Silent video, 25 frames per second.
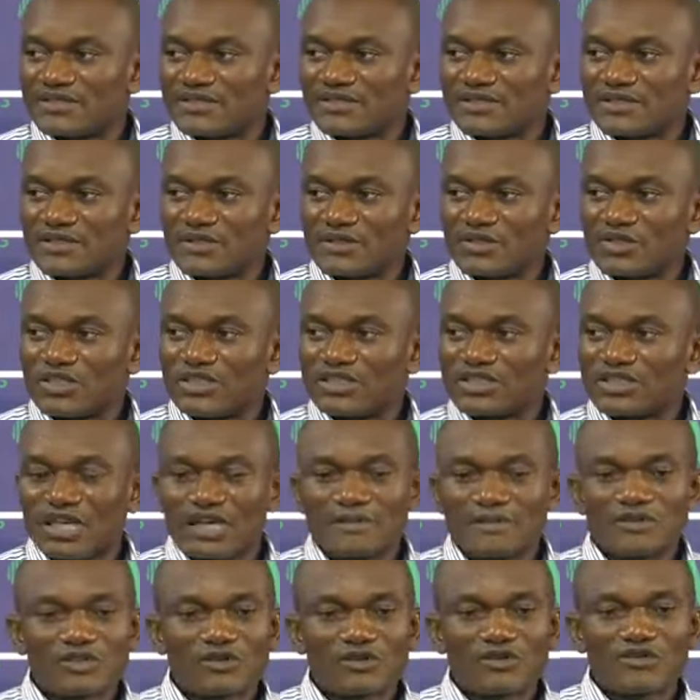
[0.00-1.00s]
in
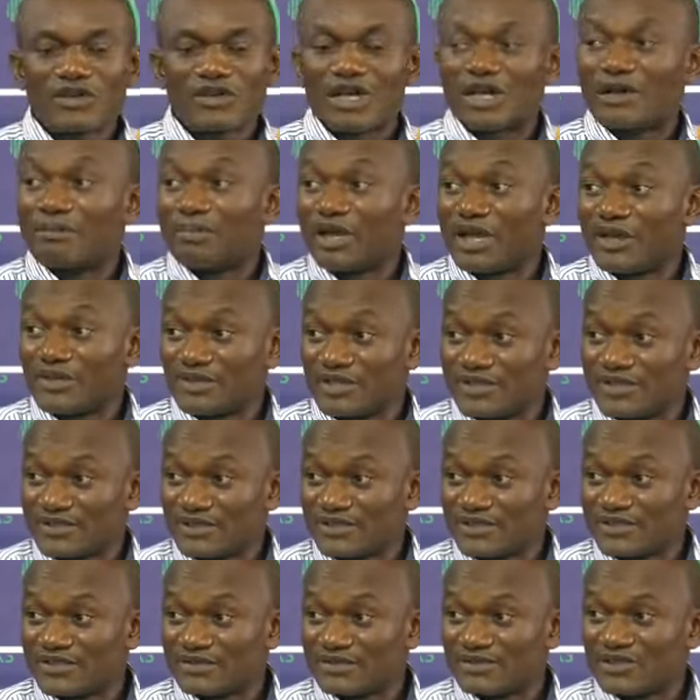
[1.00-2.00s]
terms of our
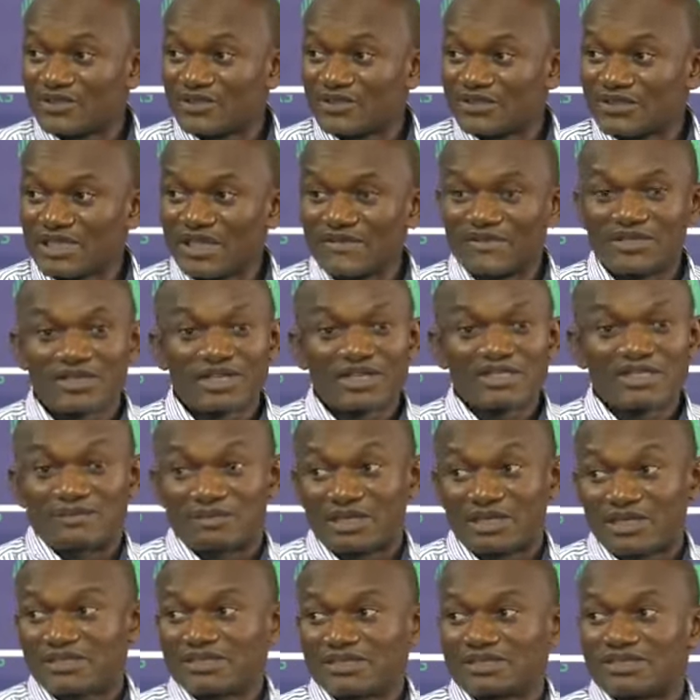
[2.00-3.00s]
bioresources, because Africa is
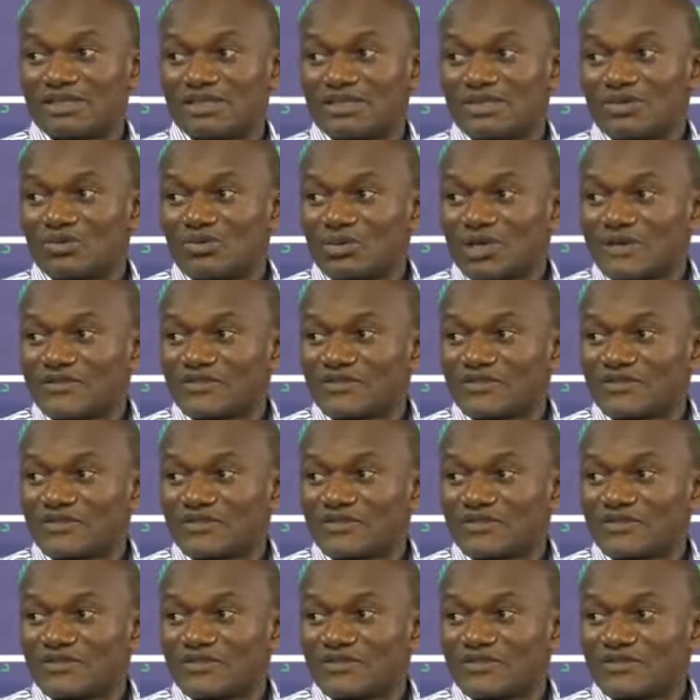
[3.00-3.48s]
blessed. We have so